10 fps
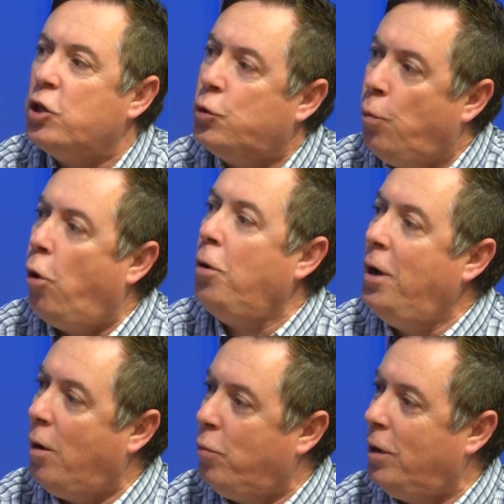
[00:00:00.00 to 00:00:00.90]
a small
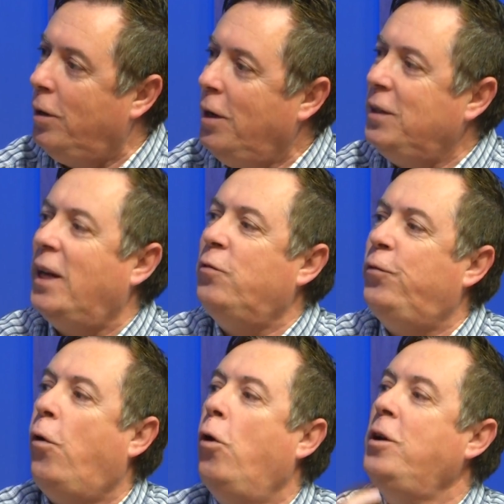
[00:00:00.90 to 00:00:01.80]
number that
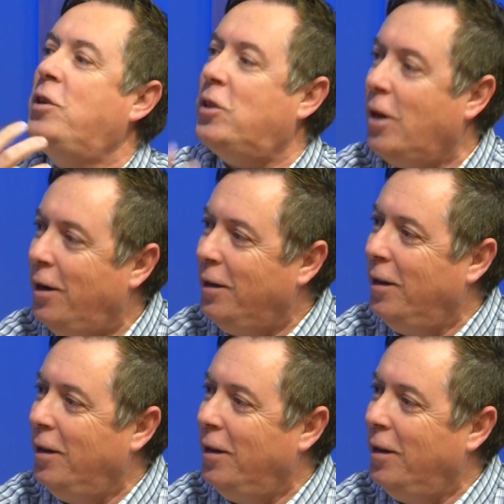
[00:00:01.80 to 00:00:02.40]
voice,